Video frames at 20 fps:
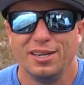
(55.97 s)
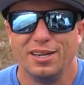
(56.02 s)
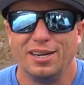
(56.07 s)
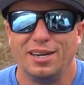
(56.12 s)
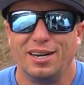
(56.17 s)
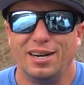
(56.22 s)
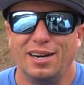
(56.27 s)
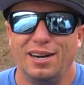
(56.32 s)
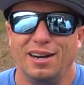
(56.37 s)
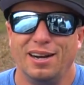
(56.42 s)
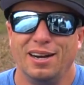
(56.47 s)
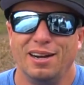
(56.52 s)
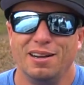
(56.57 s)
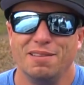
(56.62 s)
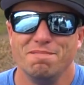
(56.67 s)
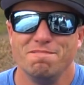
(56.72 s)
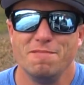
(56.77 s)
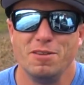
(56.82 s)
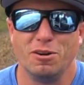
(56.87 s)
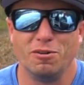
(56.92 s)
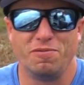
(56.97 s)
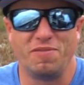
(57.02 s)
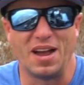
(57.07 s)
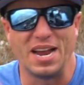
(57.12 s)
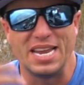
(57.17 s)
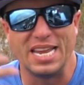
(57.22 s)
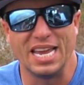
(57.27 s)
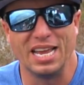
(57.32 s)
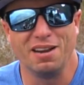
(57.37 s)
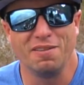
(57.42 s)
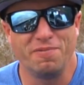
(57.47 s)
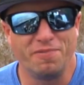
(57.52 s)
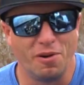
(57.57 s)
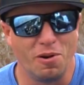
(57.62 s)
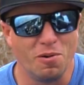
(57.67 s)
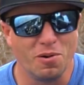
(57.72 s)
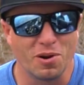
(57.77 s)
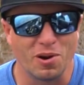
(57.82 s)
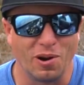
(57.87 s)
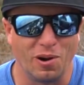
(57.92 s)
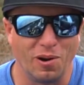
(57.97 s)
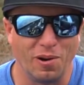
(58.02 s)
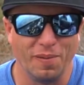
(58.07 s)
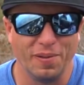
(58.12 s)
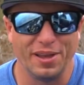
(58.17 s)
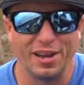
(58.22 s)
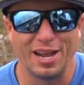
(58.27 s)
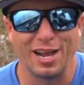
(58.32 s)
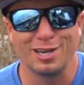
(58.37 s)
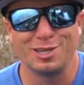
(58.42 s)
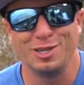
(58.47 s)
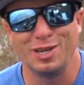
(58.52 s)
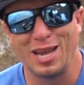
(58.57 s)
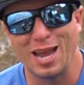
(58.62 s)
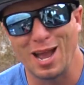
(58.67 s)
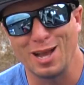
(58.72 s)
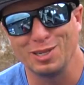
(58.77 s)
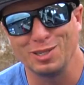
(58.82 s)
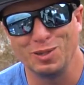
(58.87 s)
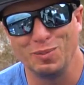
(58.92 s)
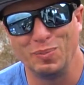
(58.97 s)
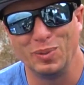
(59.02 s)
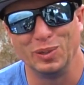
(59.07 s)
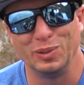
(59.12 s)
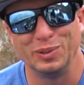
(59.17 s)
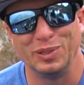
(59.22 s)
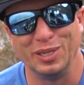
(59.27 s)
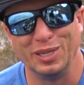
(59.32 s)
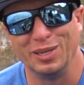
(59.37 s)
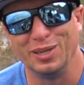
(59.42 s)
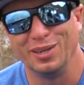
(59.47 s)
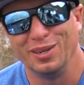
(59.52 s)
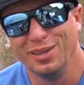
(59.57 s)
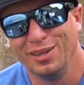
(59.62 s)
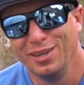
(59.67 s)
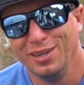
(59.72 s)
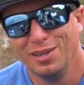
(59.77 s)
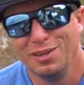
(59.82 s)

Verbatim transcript: Uh, you know, if I get a phone call, it actually has a built-in